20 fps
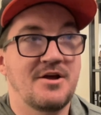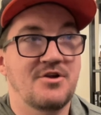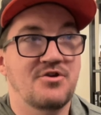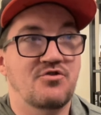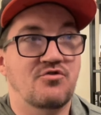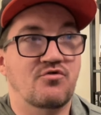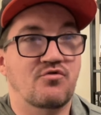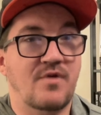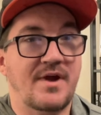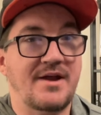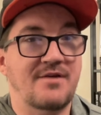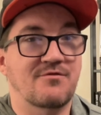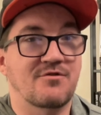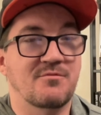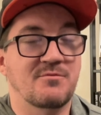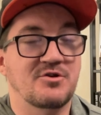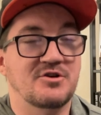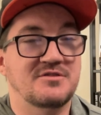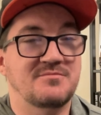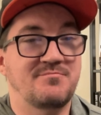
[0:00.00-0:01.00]
trade
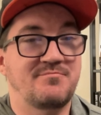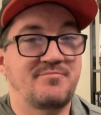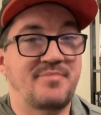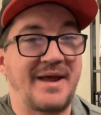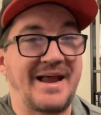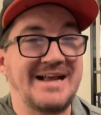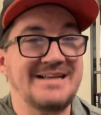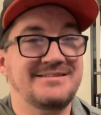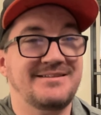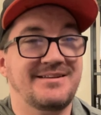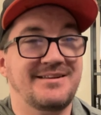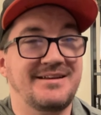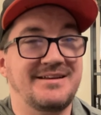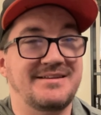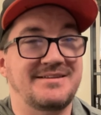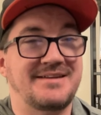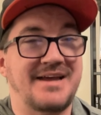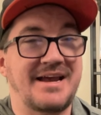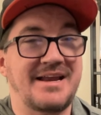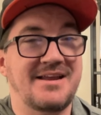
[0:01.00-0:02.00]
rumors basically
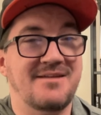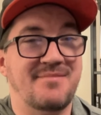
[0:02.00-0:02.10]
dating